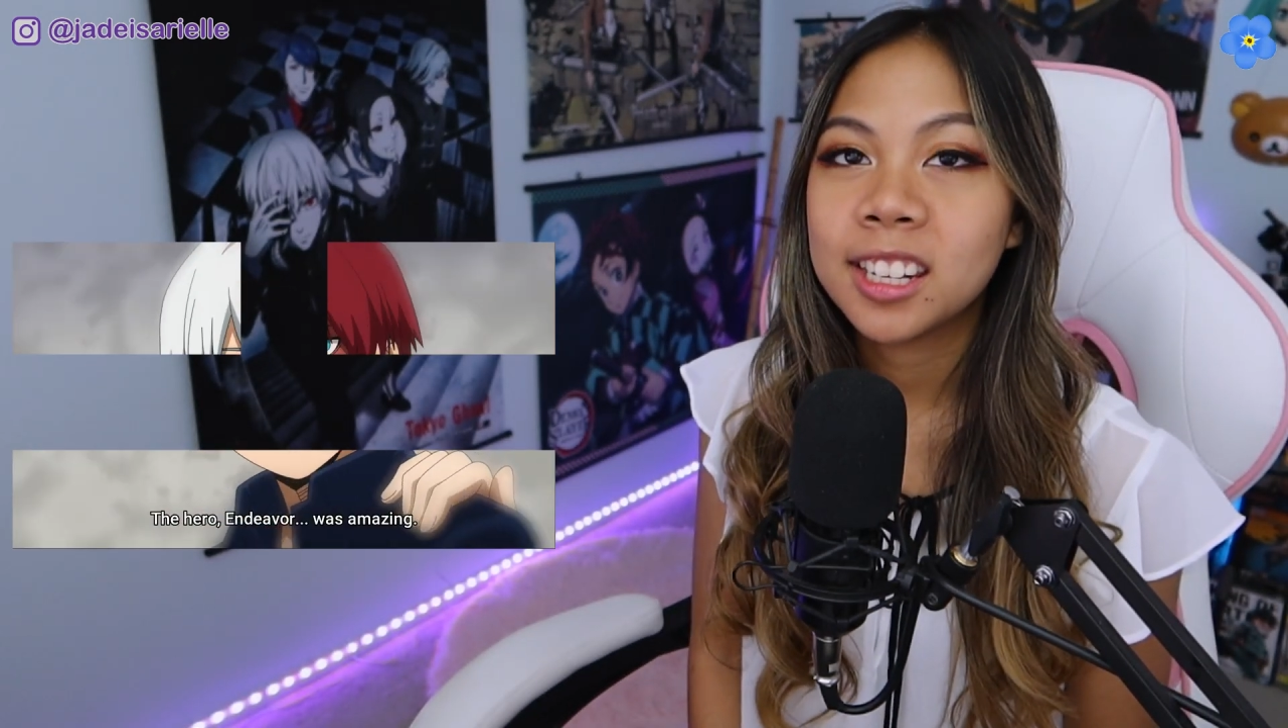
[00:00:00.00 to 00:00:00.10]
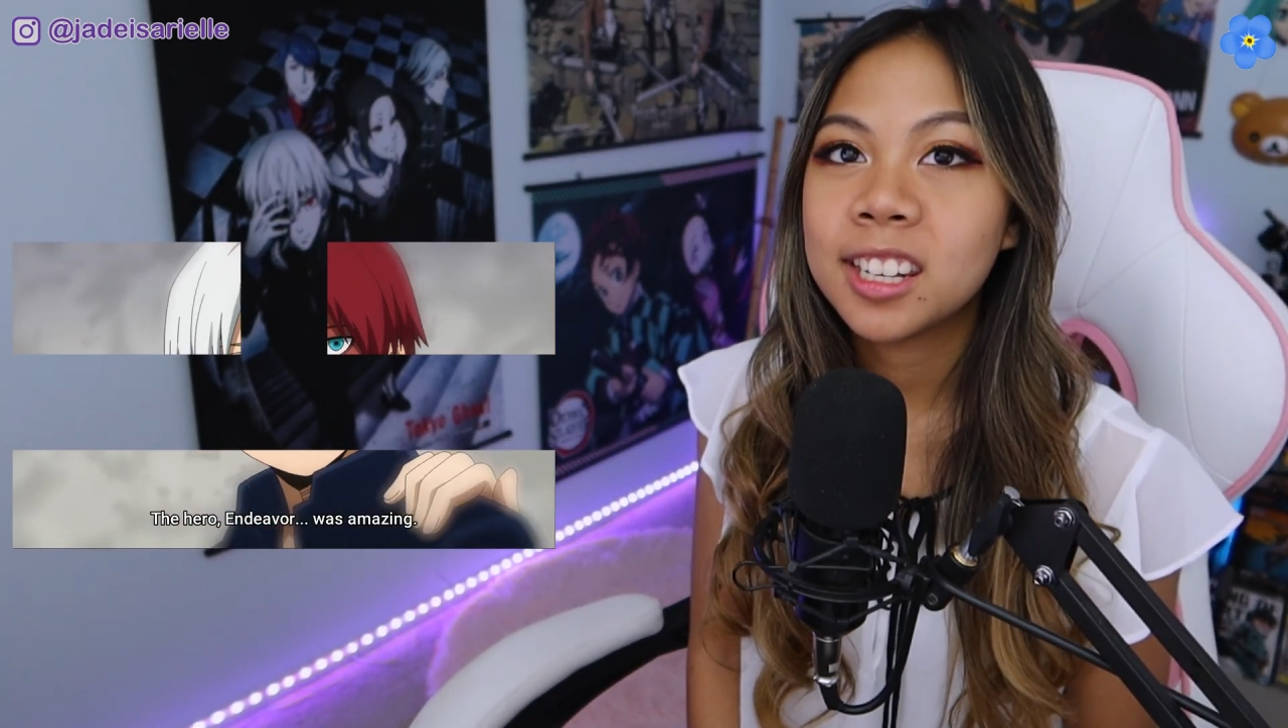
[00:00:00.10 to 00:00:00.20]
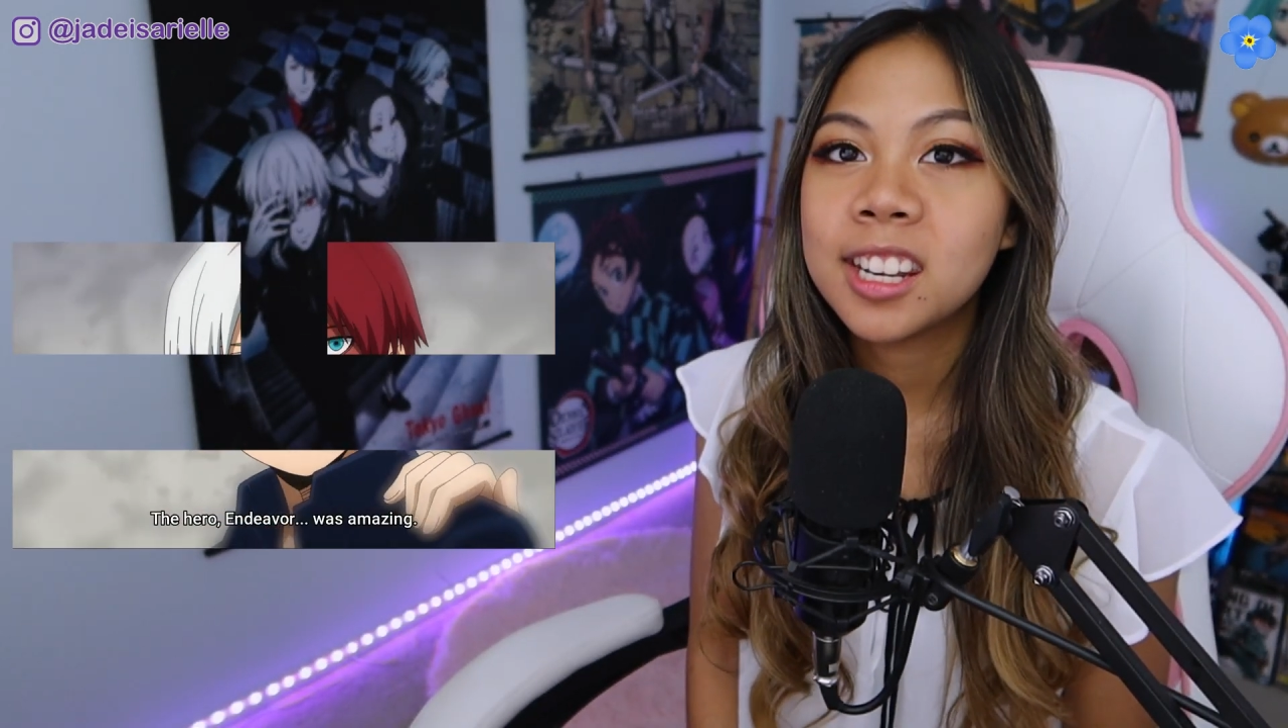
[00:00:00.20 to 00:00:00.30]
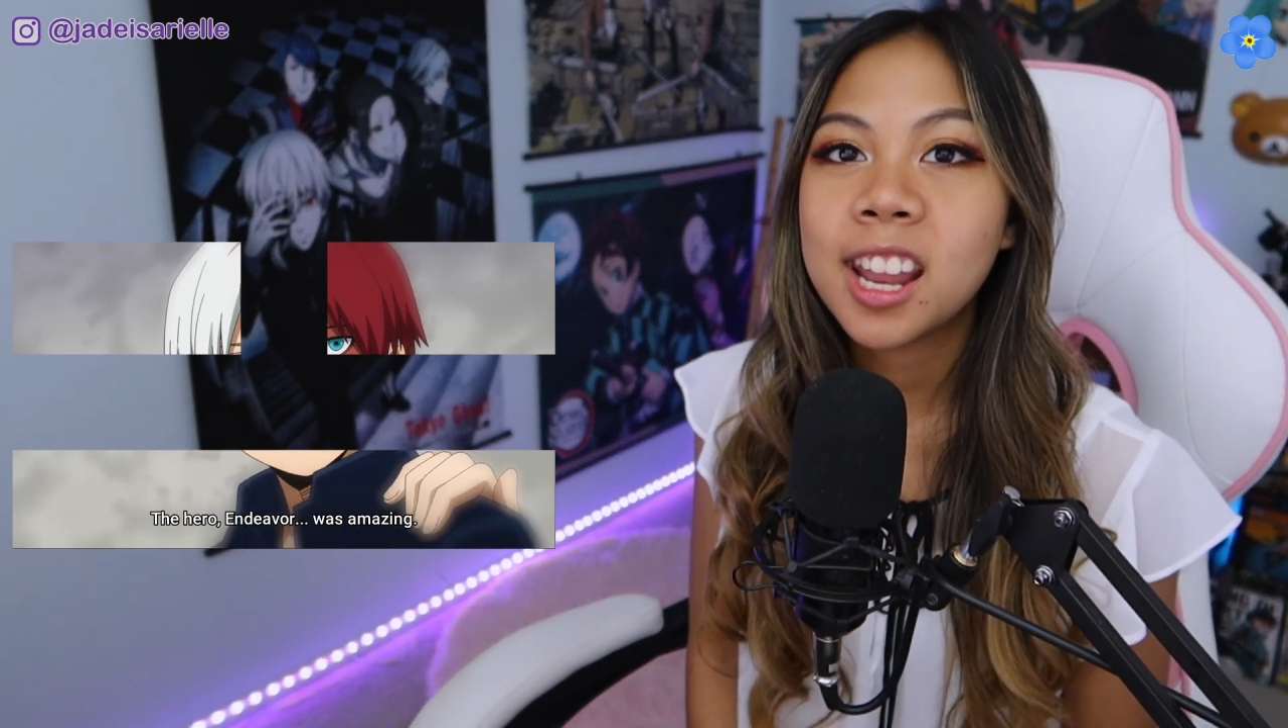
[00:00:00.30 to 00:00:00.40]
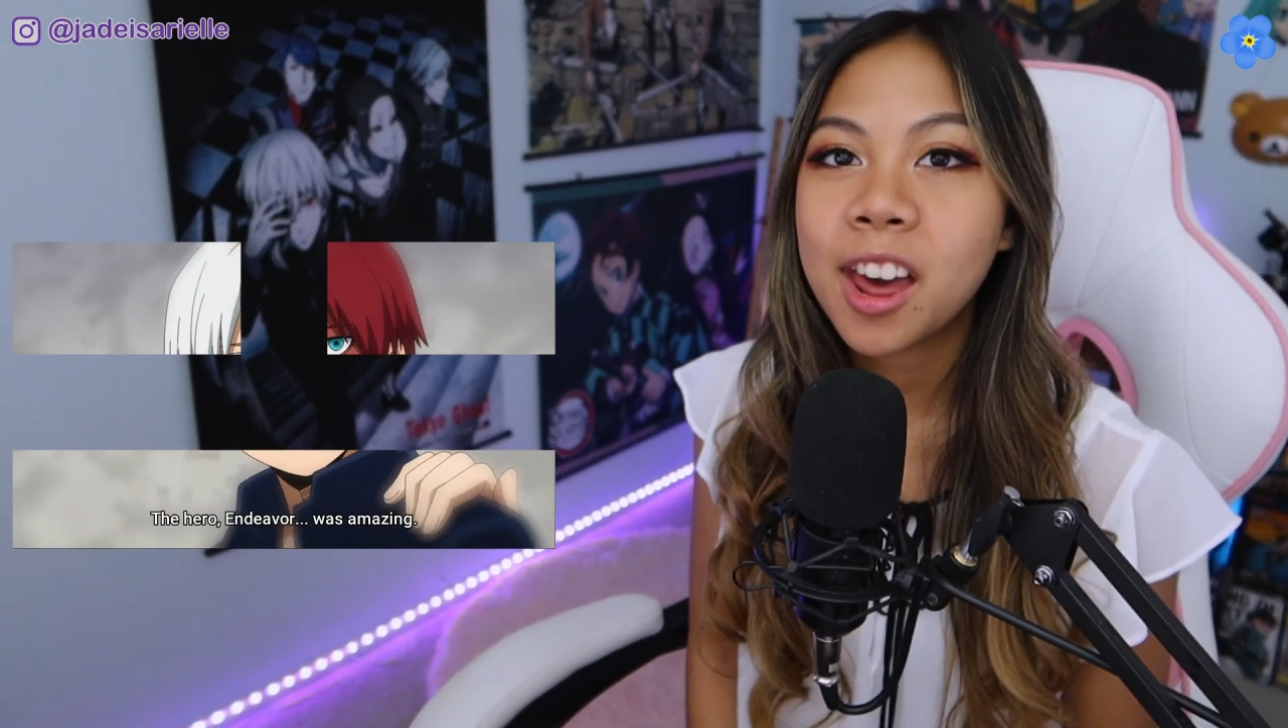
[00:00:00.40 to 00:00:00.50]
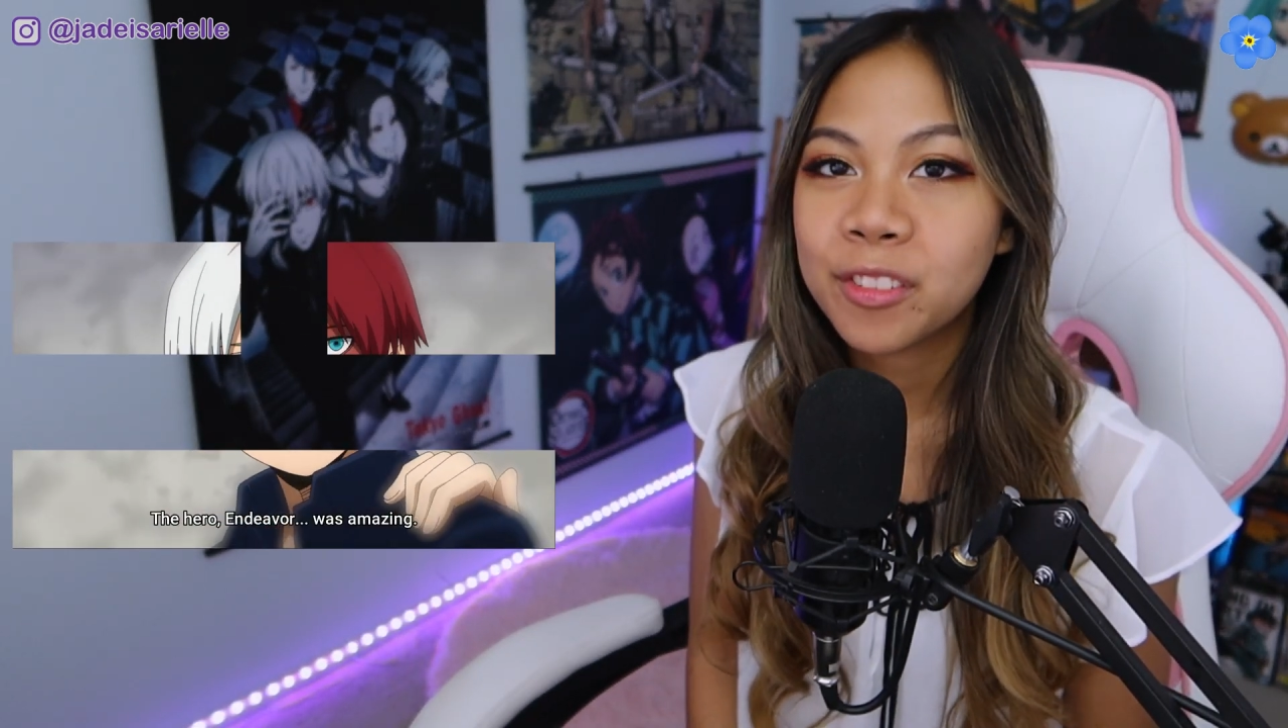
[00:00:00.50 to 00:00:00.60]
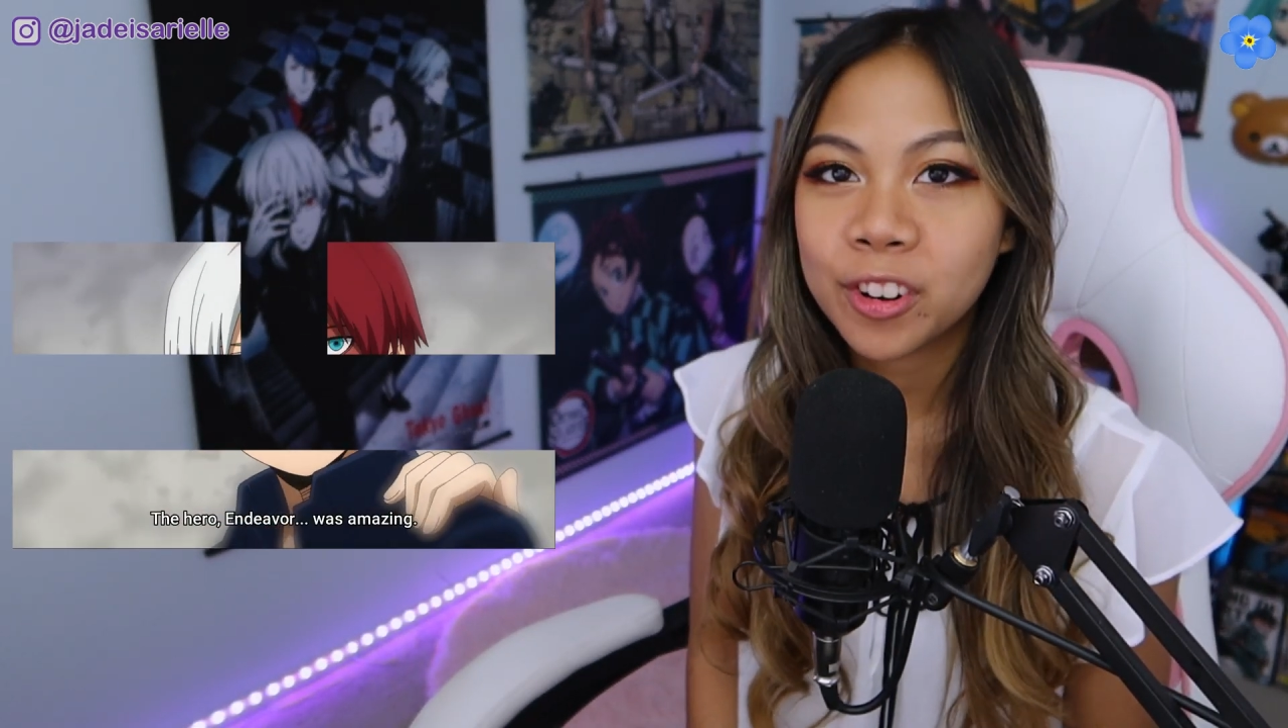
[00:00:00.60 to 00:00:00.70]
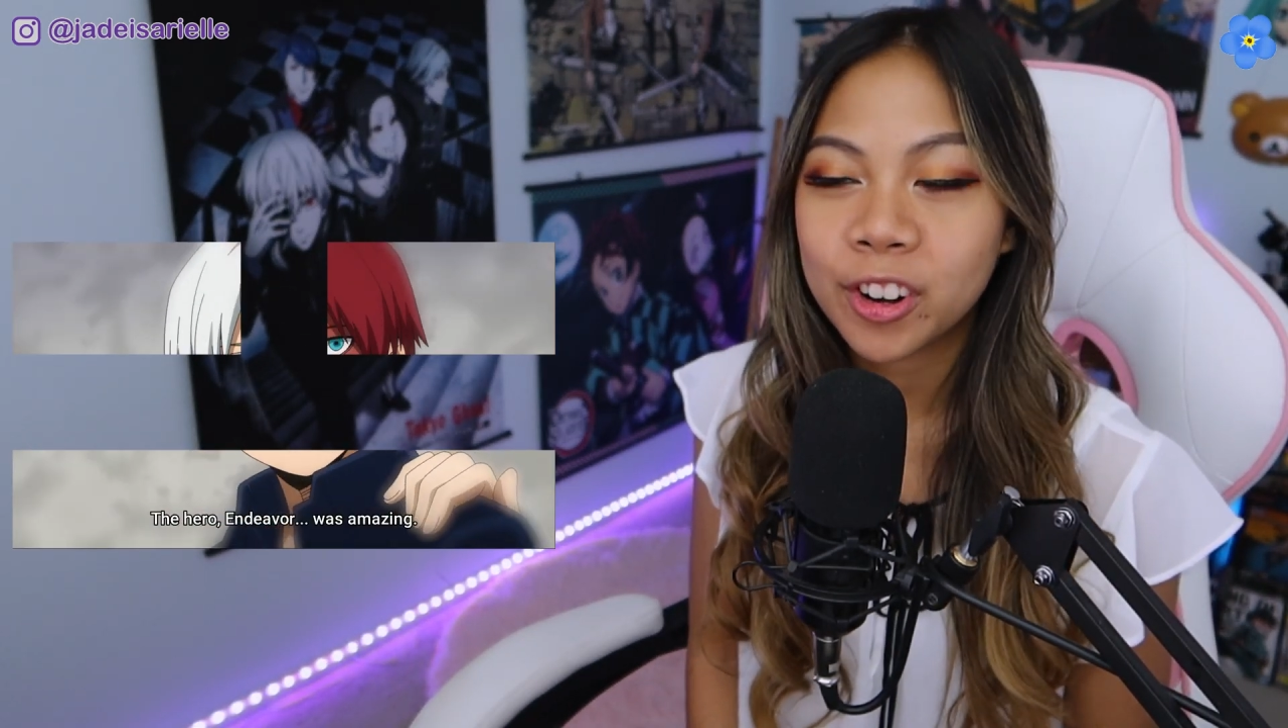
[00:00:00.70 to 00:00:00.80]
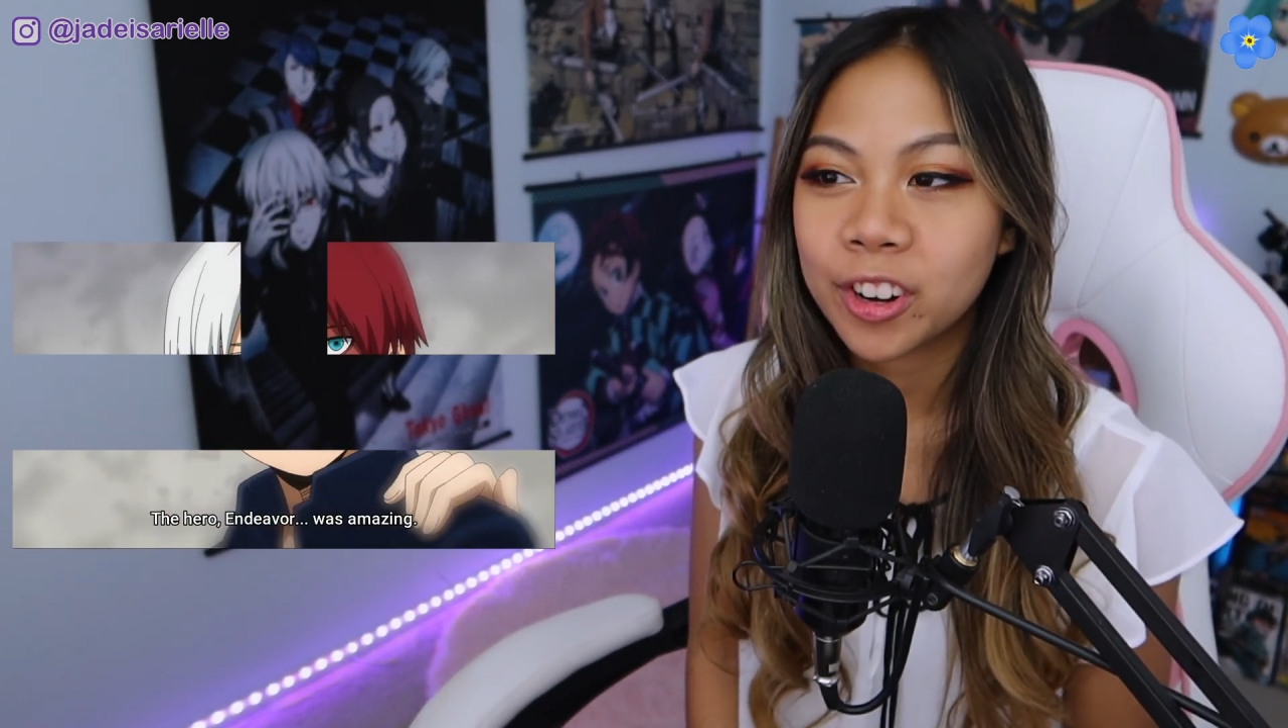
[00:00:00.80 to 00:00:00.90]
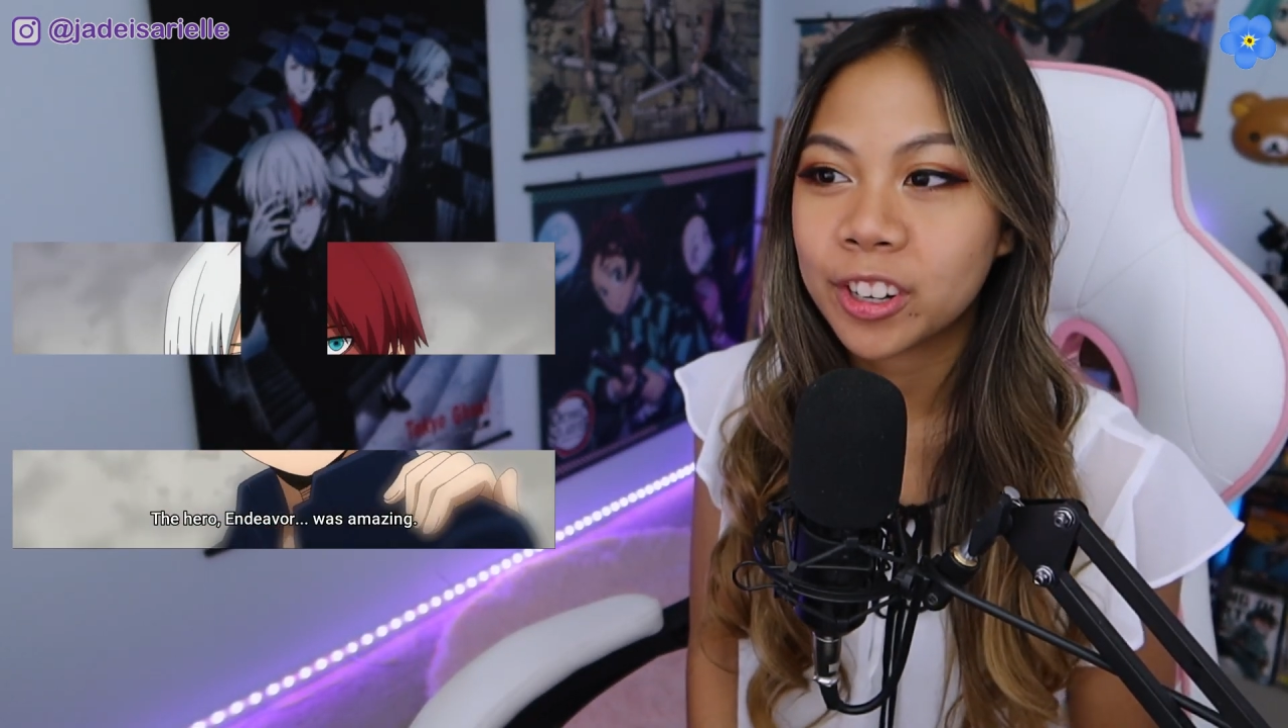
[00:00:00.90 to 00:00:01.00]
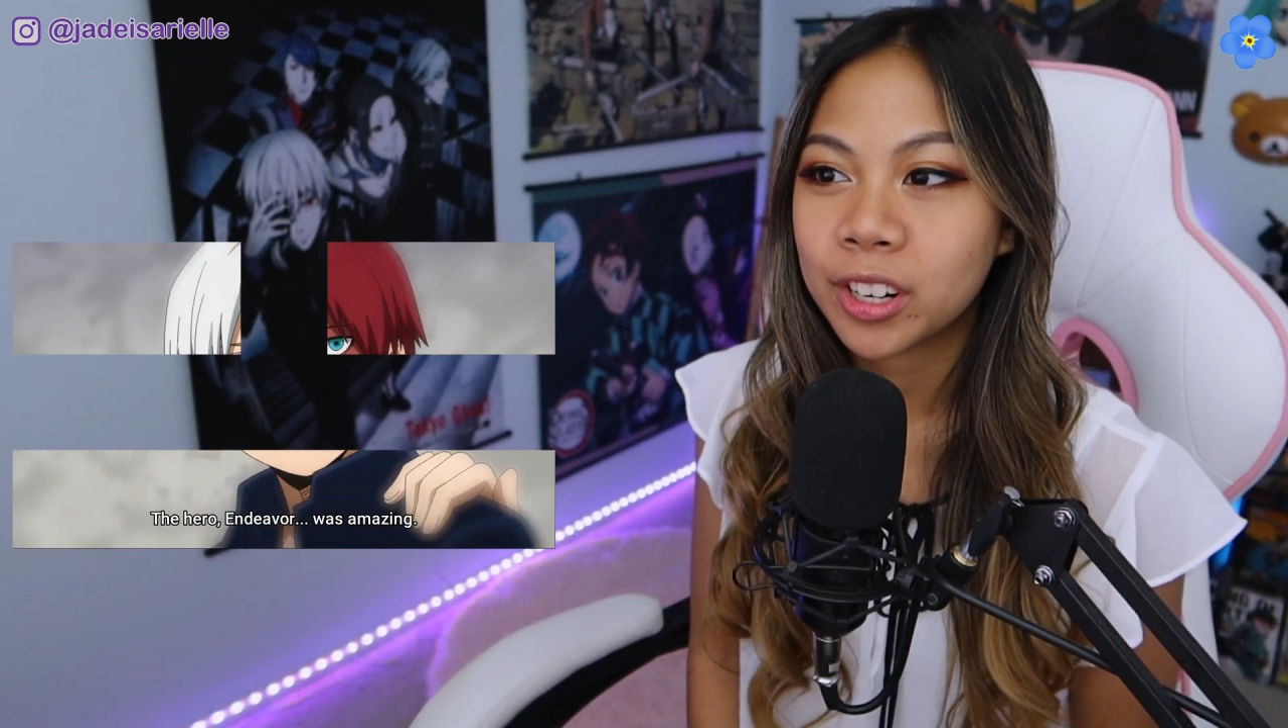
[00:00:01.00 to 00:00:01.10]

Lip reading: never